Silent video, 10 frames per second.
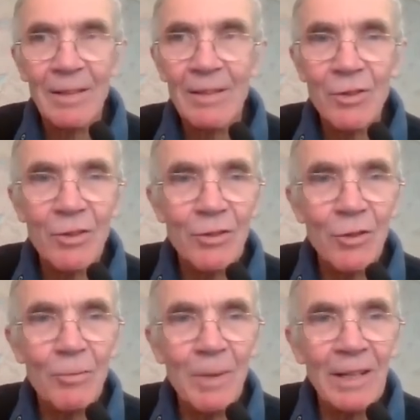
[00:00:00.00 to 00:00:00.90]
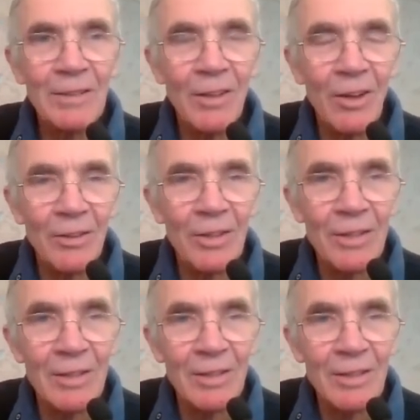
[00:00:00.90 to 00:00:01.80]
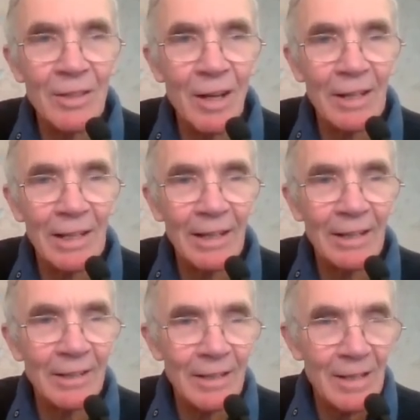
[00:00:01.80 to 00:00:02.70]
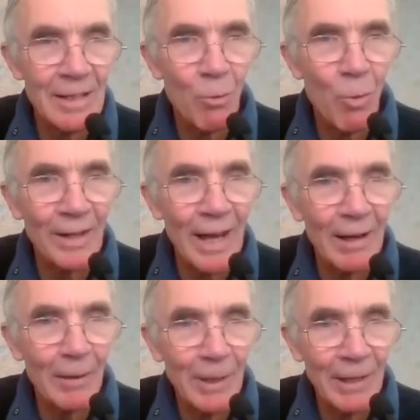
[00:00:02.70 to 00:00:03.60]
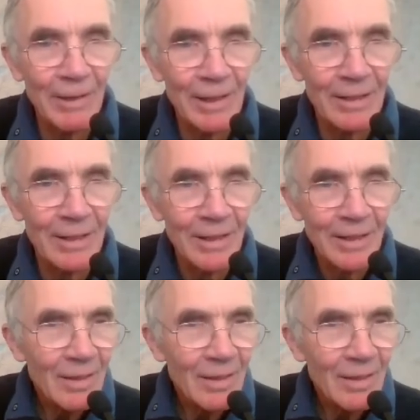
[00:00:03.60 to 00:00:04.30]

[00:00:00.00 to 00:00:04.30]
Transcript: Let's just zoom in on the cycling. And this is a one hour period.